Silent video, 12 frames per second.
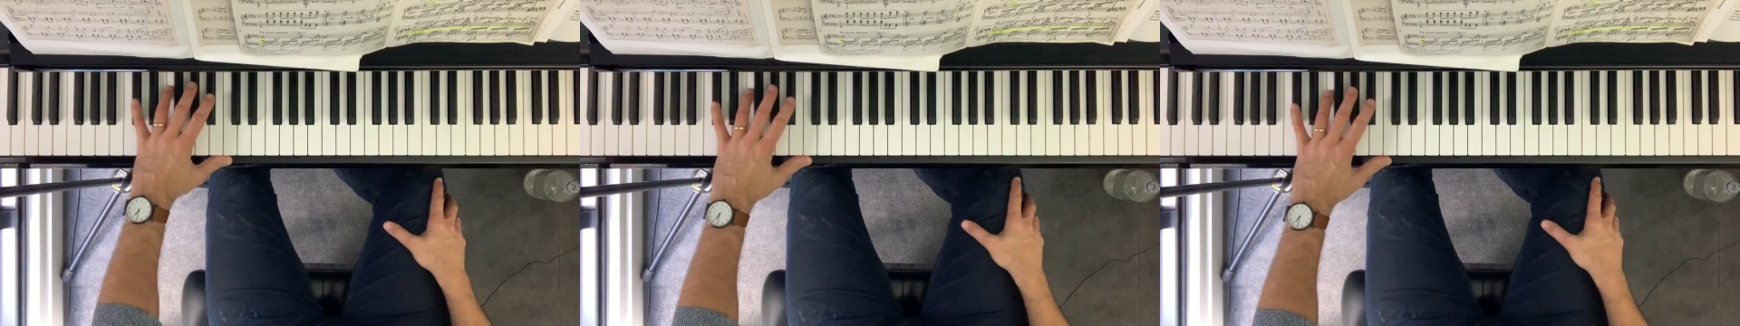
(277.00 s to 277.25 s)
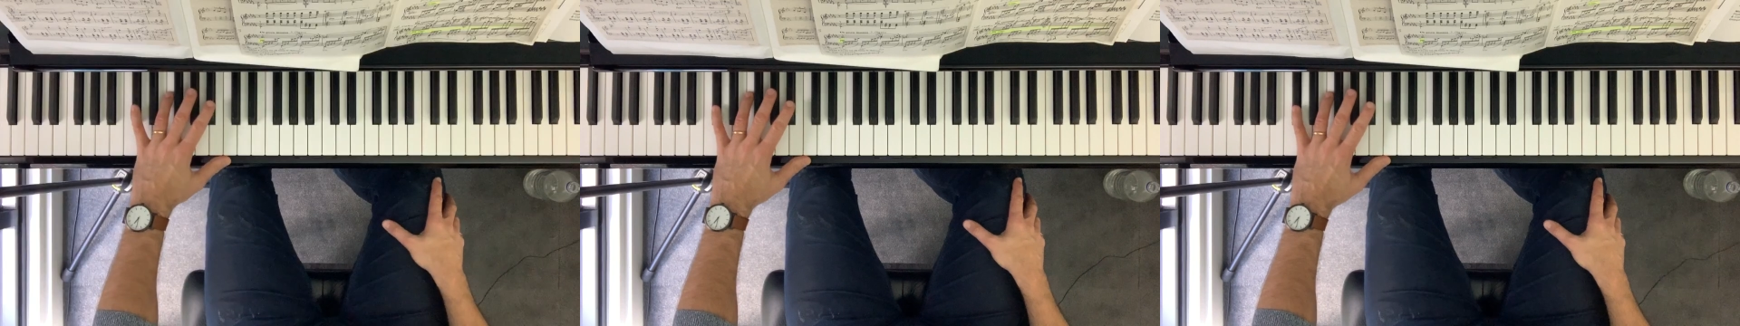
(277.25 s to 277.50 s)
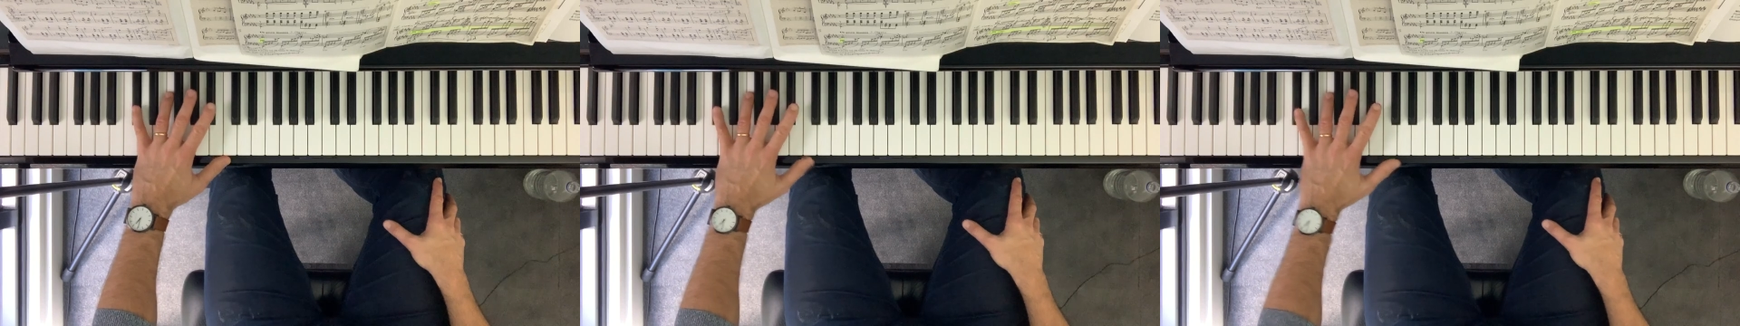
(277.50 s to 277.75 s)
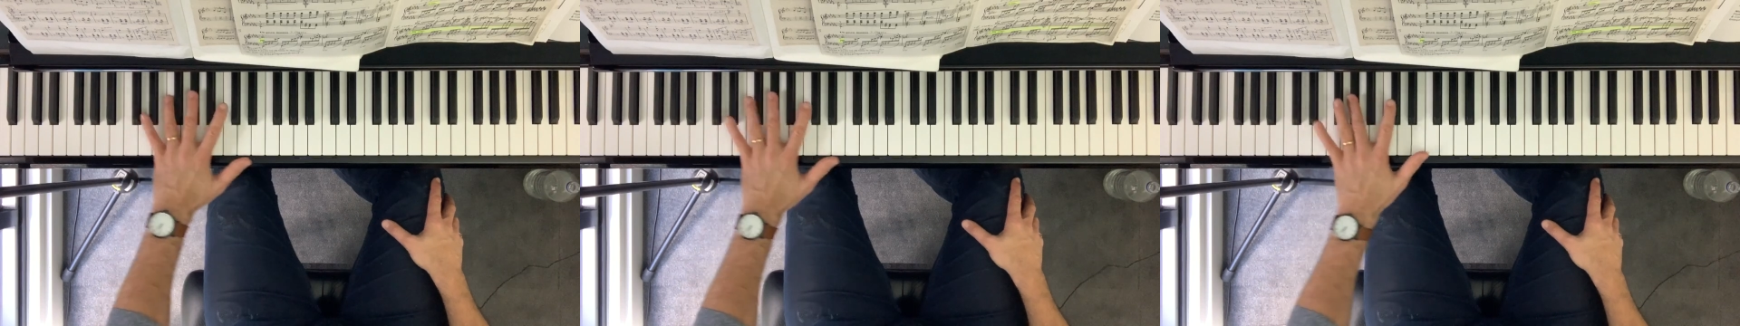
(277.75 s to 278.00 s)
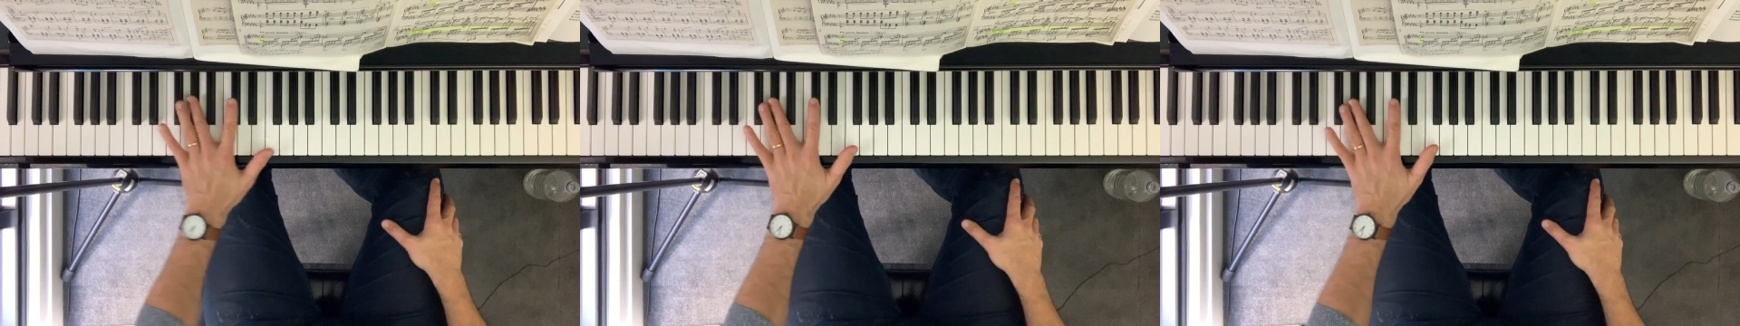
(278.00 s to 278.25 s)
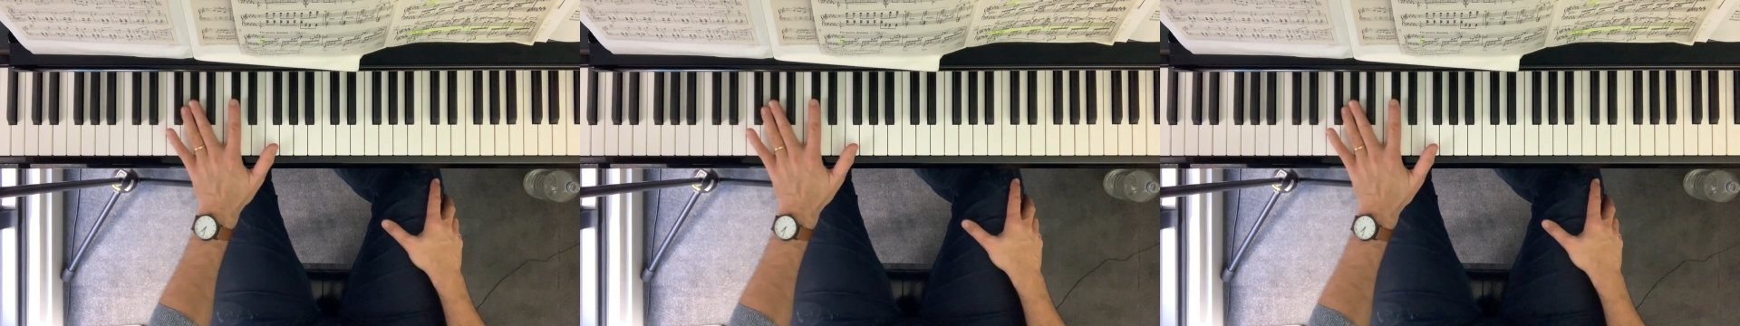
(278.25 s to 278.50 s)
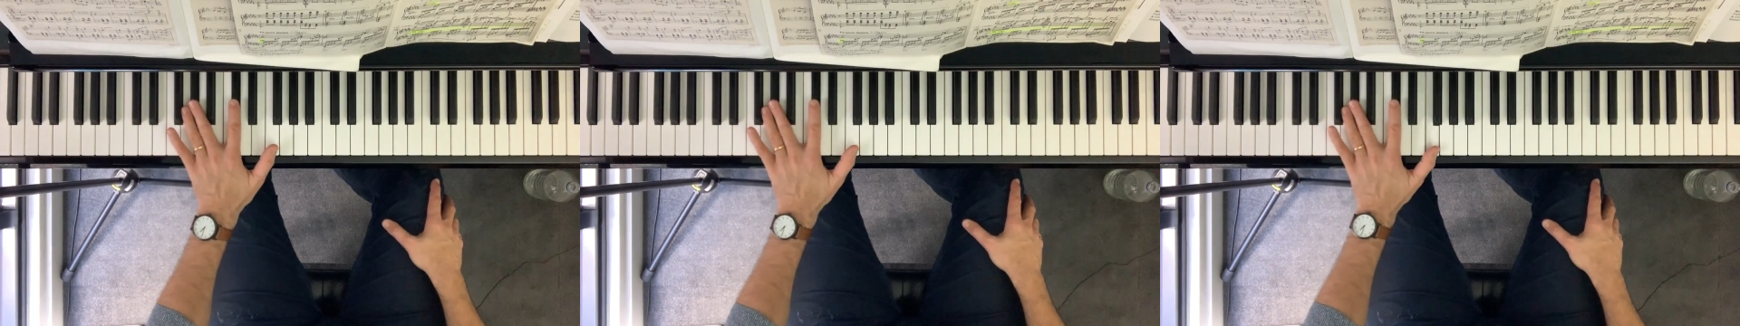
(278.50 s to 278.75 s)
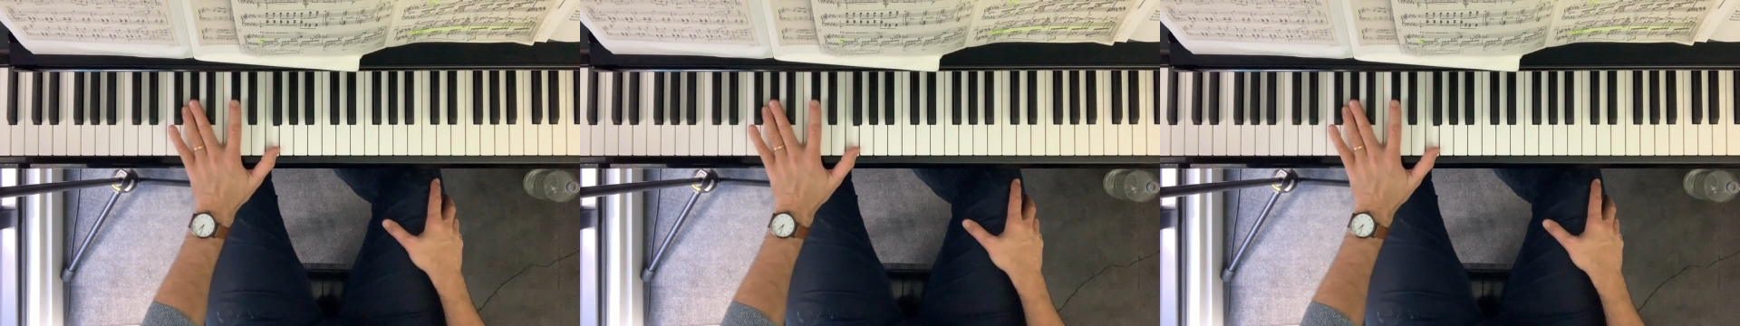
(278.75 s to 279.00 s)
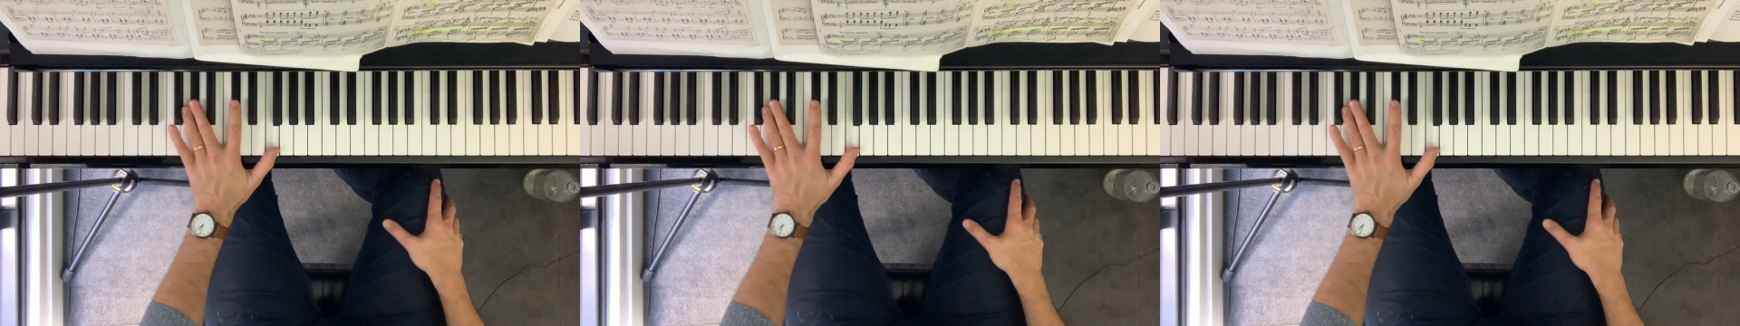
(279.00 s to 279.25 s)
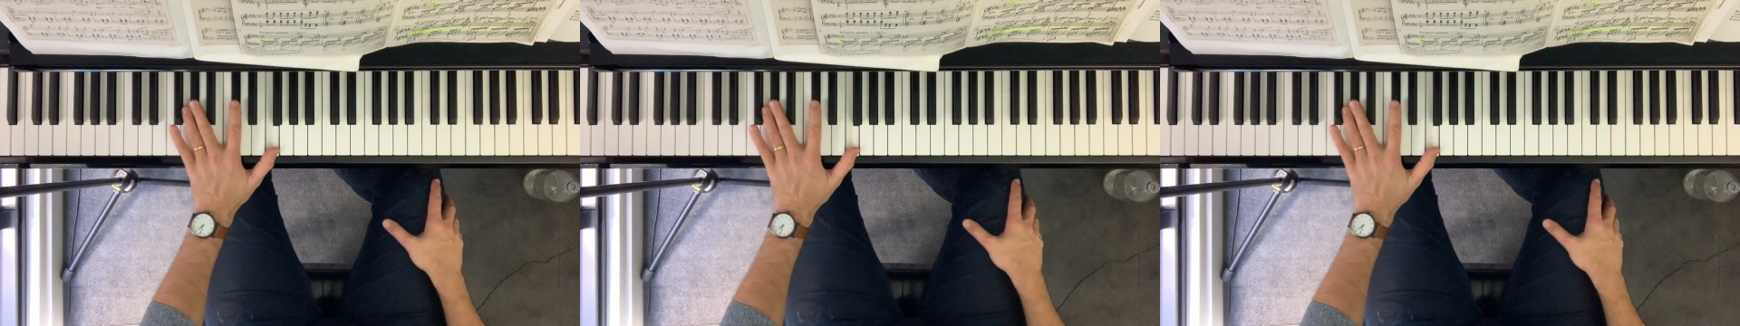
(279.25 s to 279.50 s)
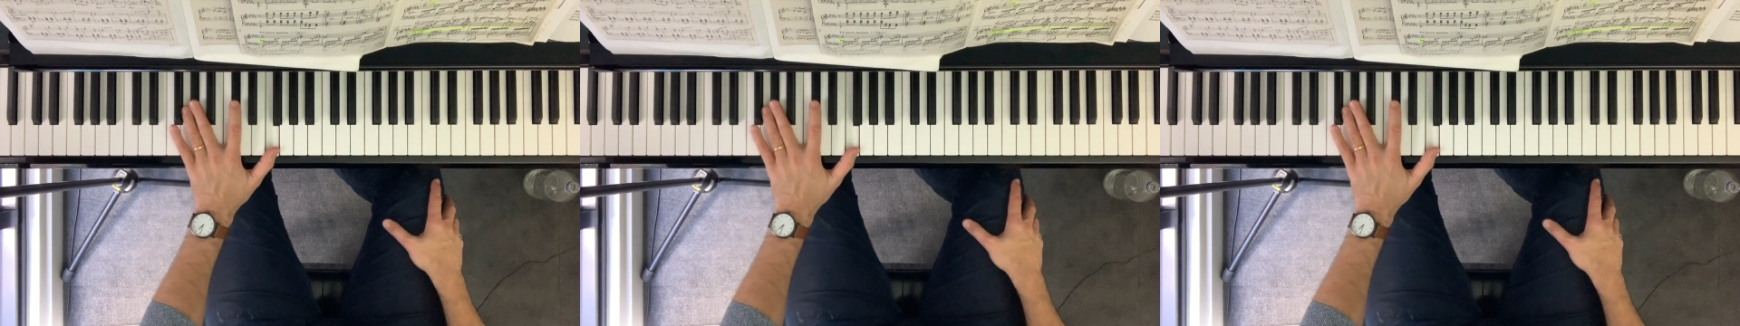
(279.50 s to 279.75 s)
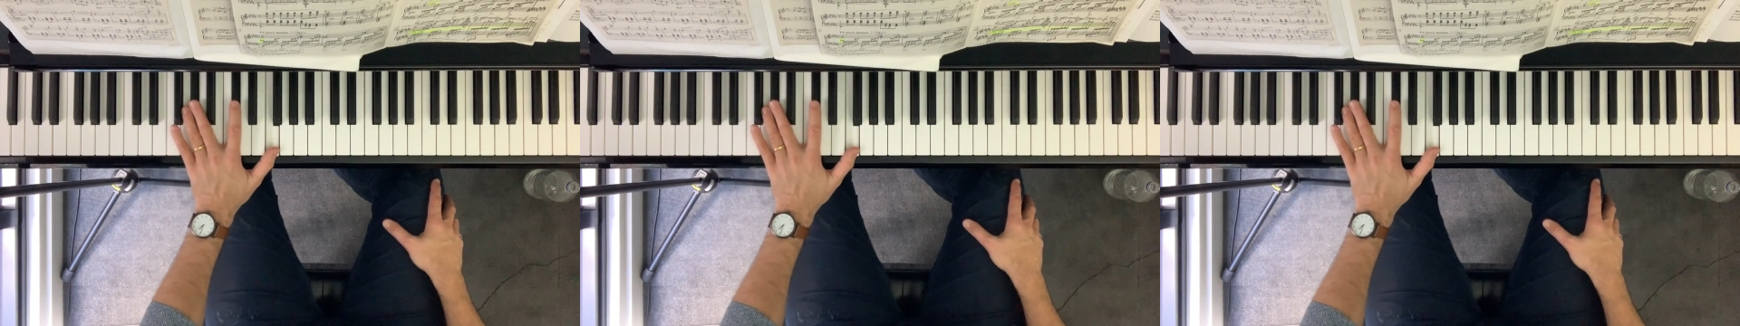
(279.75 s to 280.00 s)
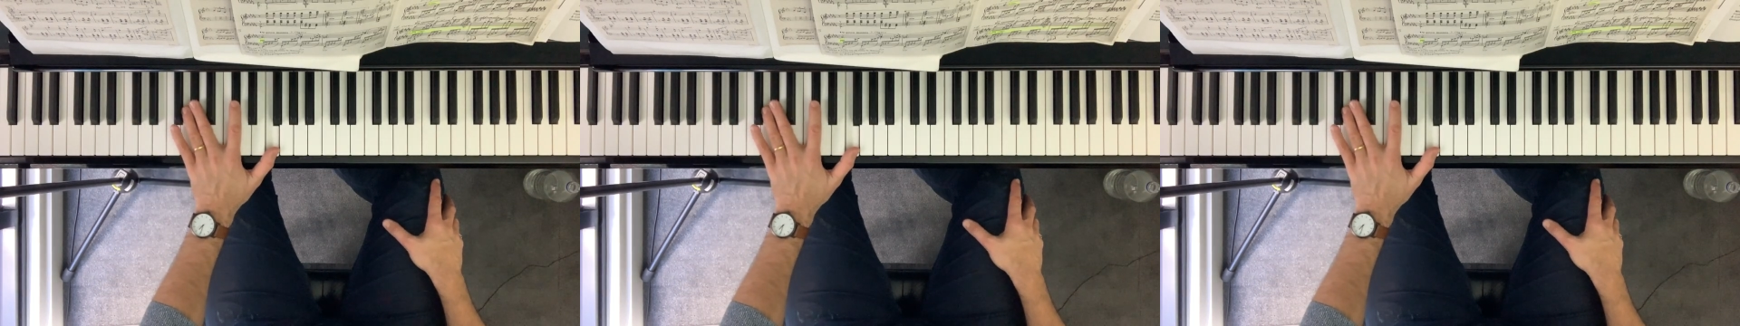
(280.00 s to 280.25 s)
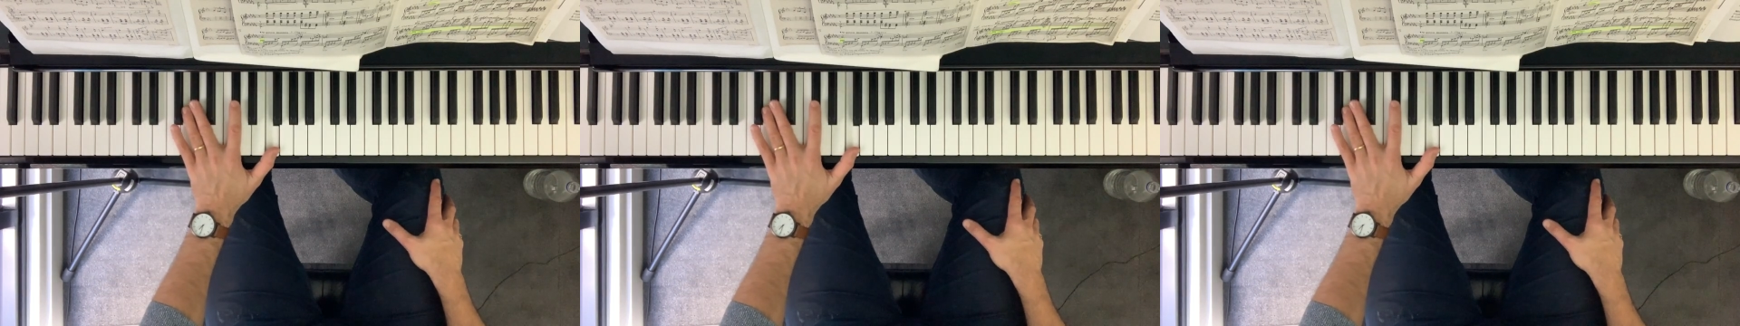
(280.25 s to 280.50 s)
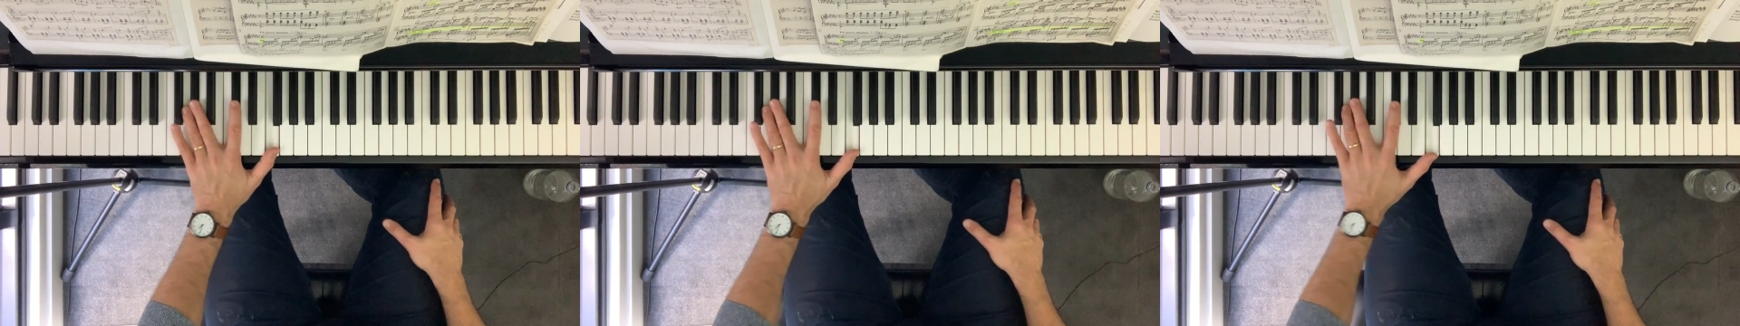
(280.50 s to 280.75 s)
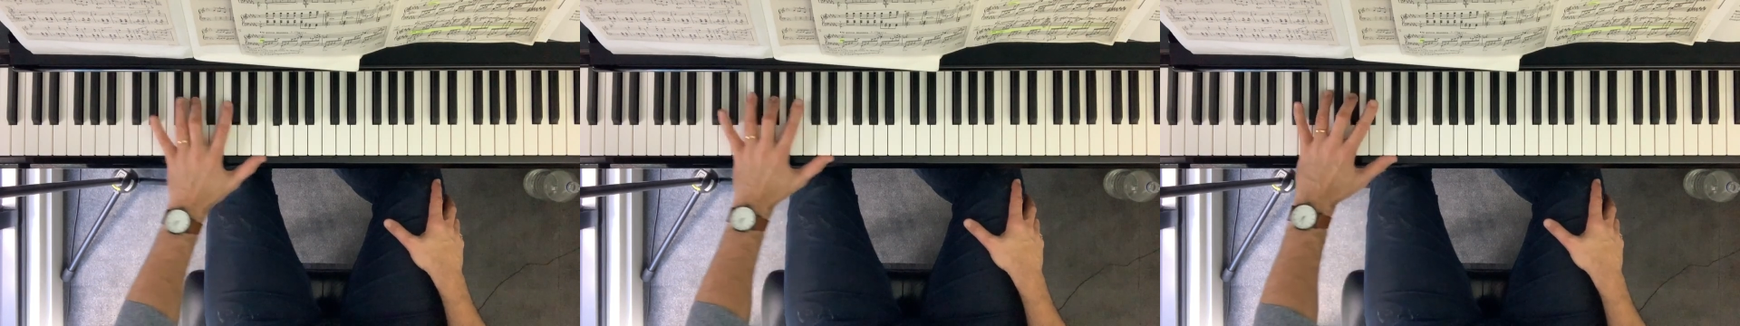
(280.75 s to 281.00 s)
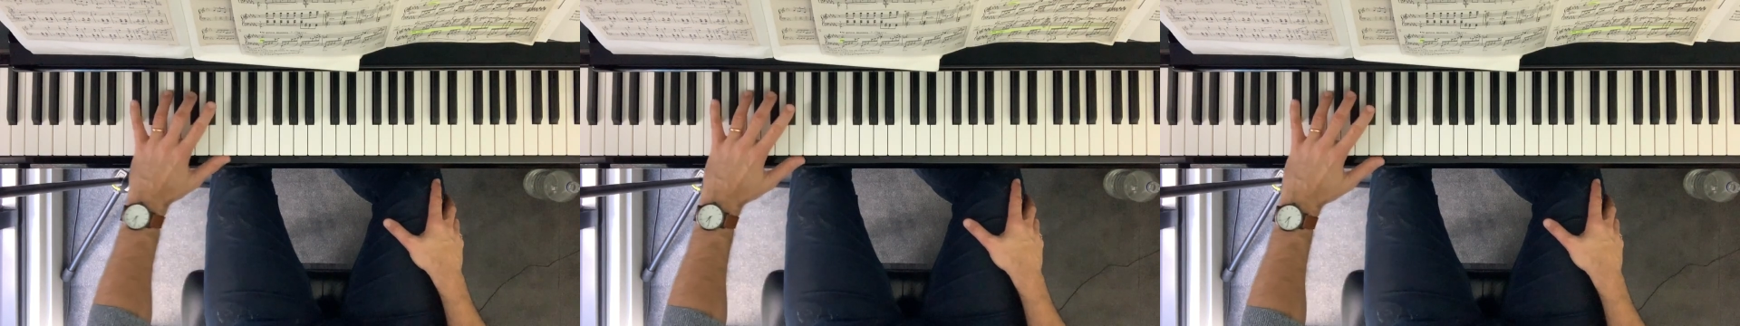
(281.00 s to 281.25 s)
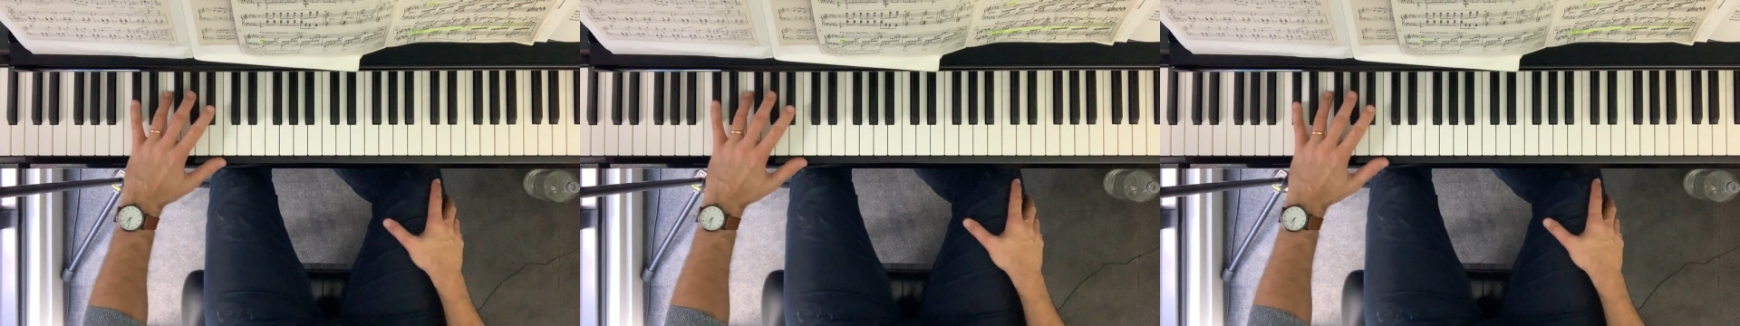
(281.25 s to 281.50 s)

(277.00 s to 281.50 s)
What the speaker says: [unreadable: no face in view]